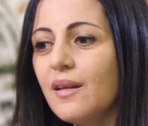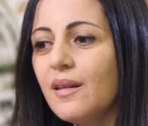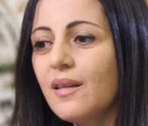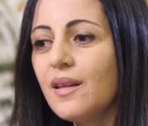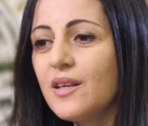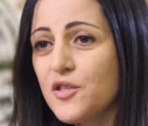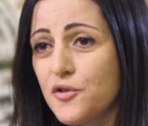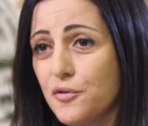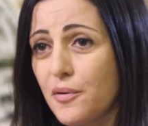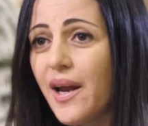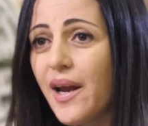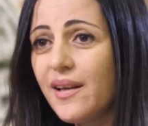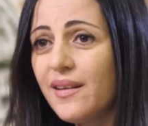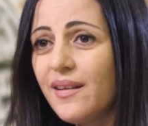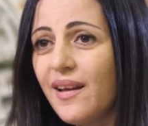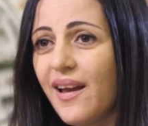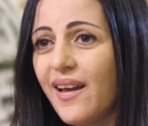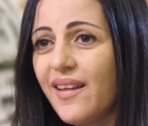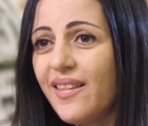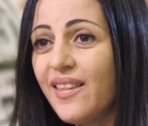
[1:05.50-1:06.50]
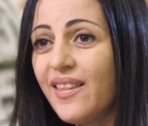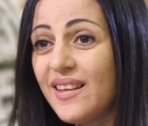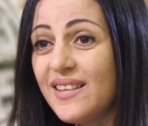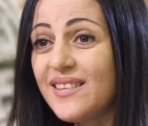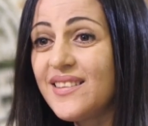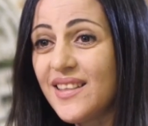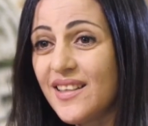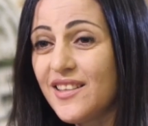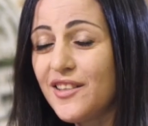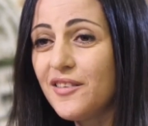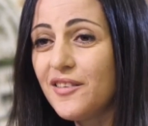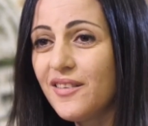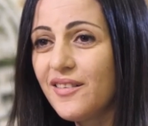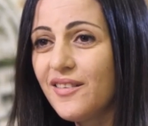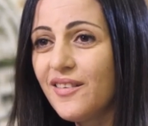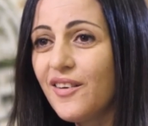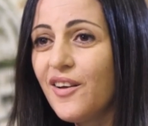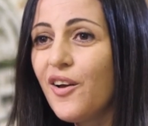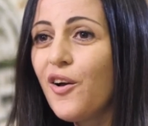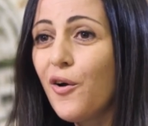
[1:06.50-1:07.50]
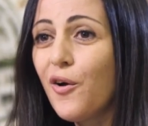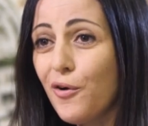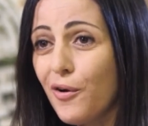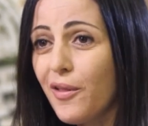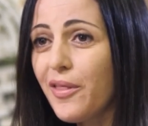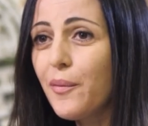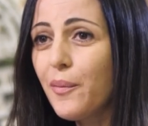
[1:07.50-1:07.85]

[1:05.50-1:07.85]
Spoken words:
That's right, and they did, all the